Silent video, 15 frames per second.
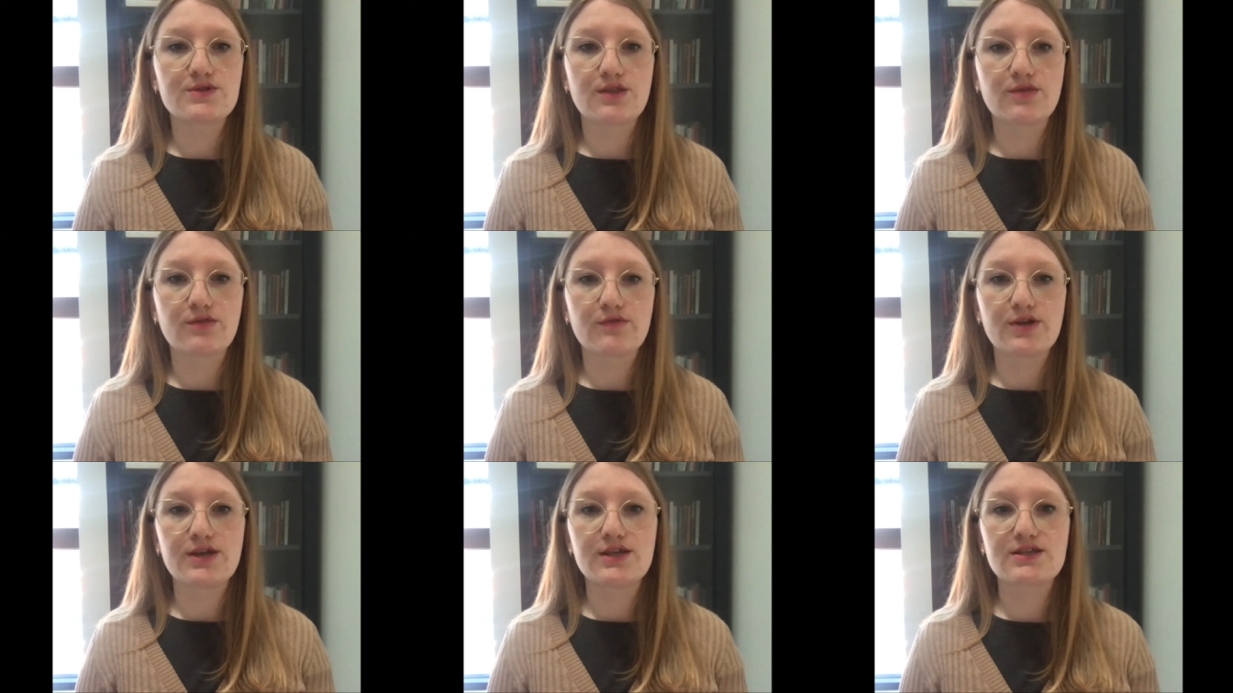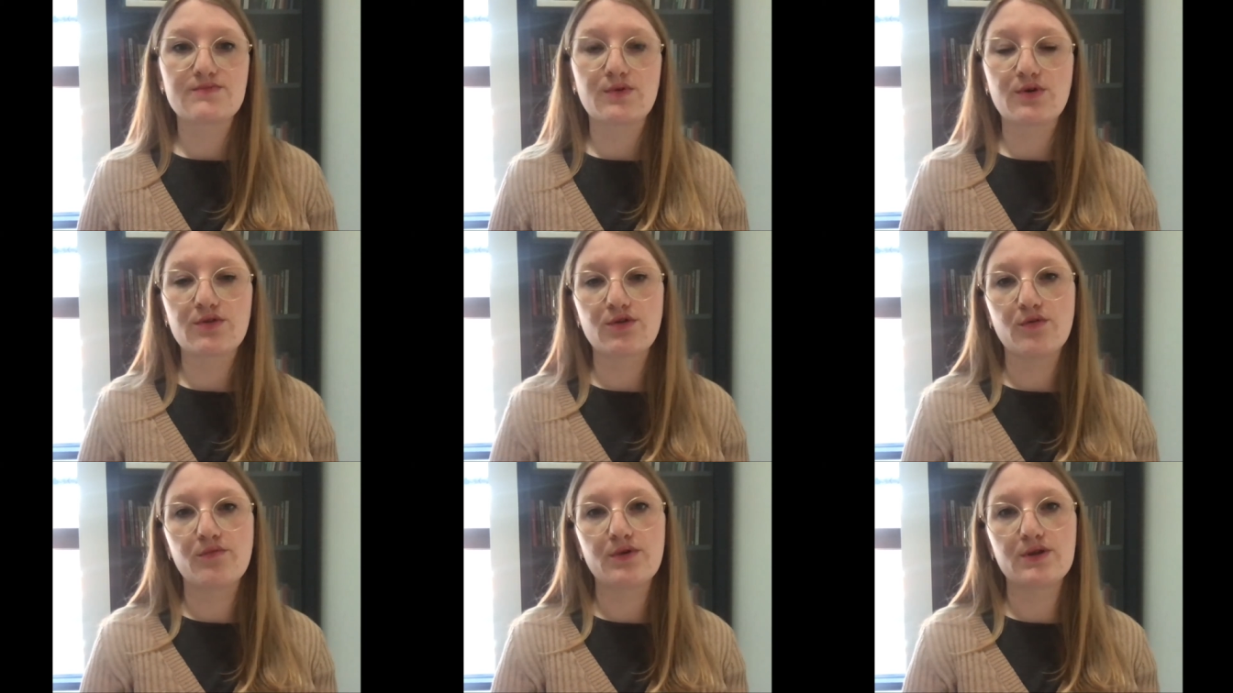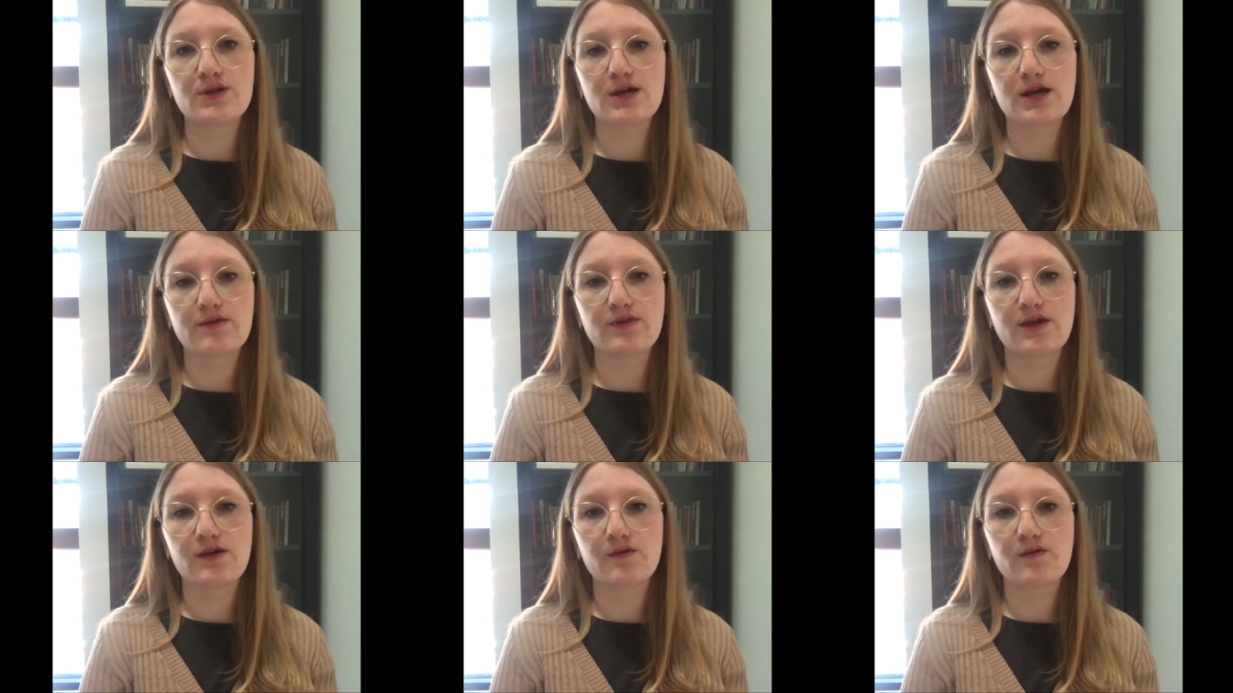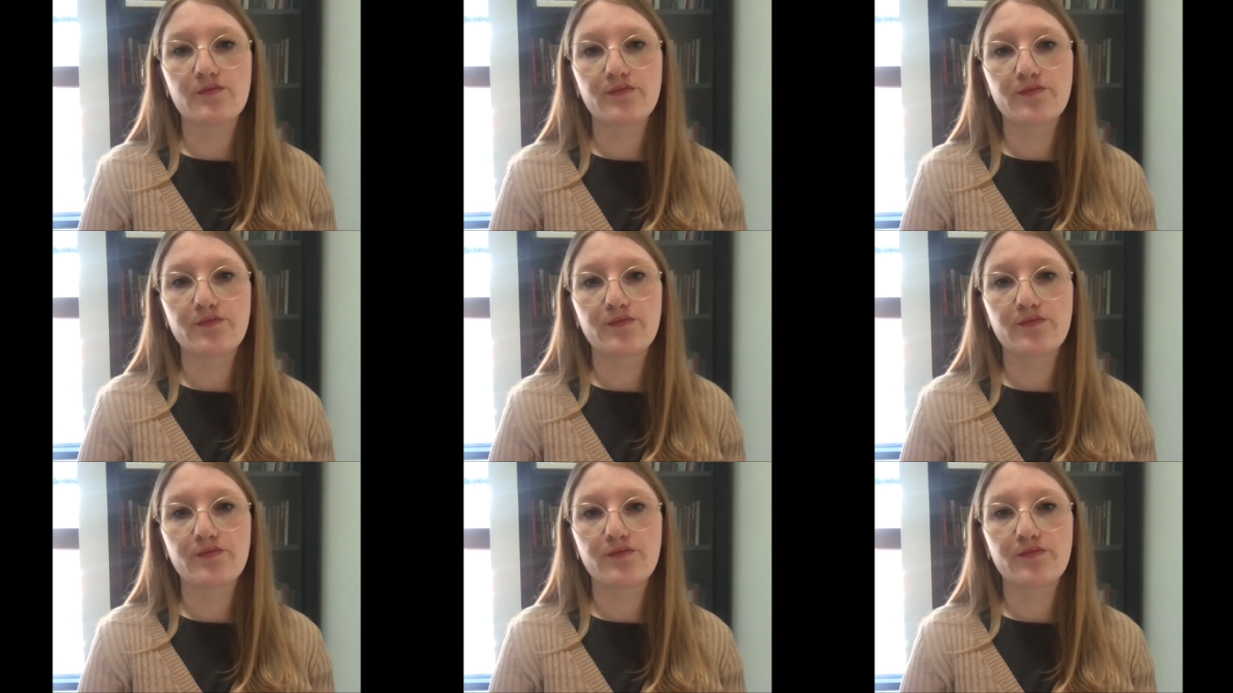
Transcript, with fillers: and threes both up and down the hill.